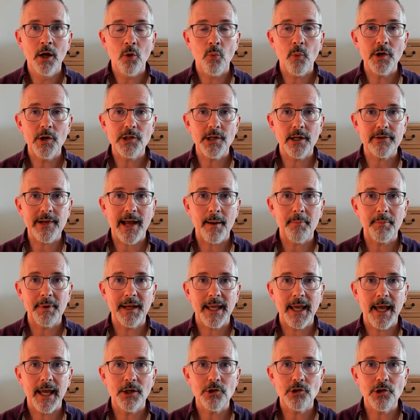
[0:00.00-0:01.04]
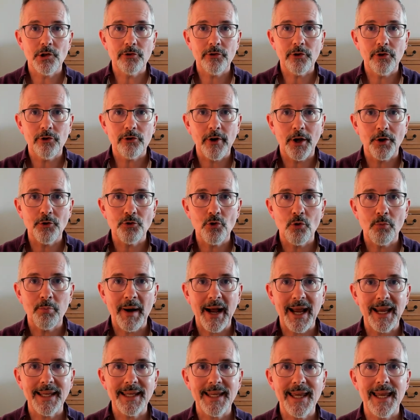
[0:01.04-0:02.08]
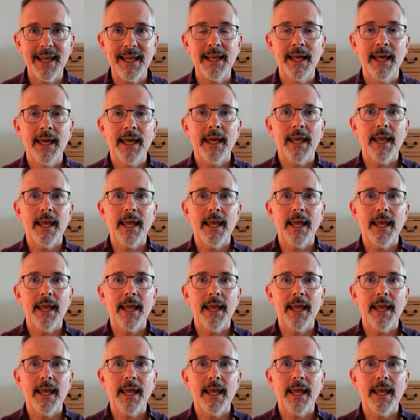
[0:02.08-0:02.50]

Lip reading: which has applications in central banking,